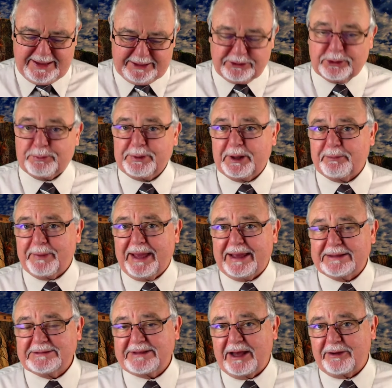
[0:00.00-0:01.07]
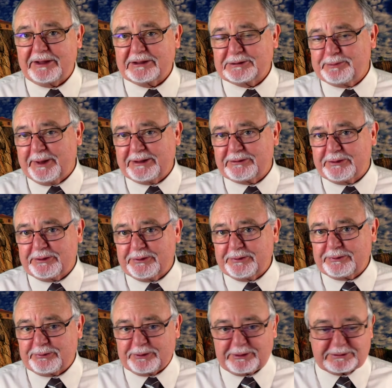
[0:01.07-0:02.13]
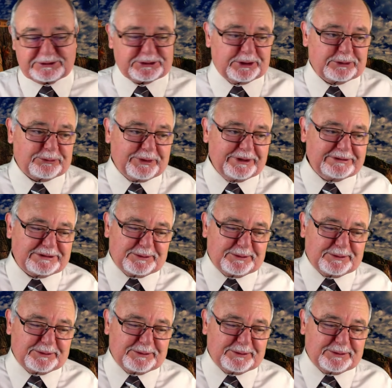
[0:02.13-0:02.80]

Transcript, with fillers: And you'll be amazed how he'll speak to you through your children,